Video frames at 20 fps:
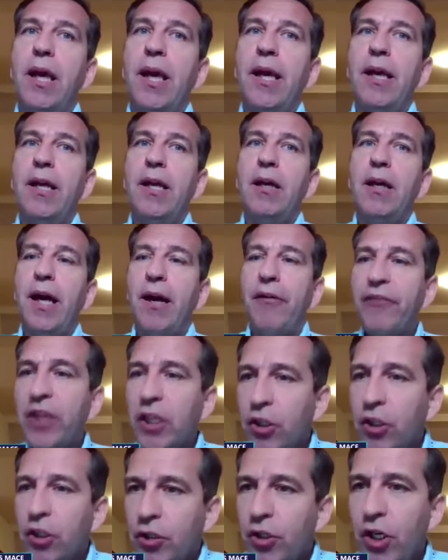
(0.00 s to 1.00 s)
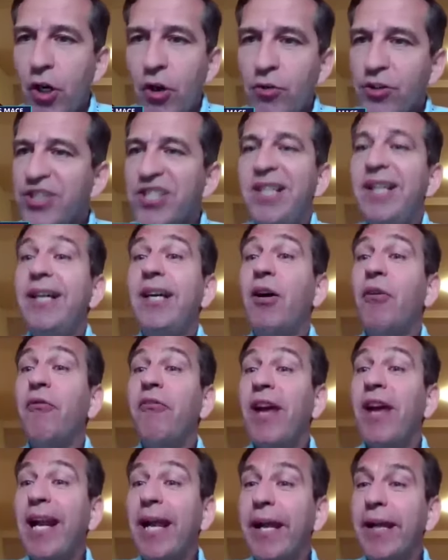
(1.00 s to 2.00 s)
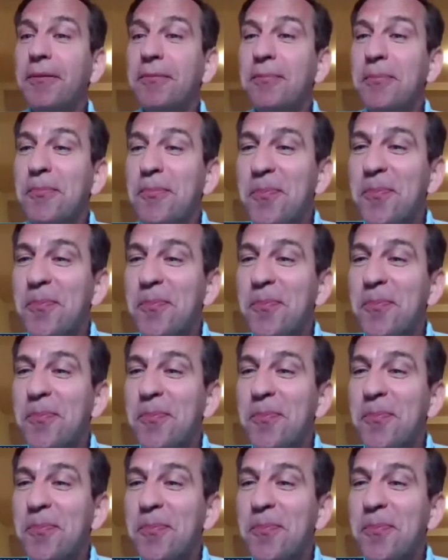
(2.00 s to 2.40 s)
And uh, I think you know Silicon Valley,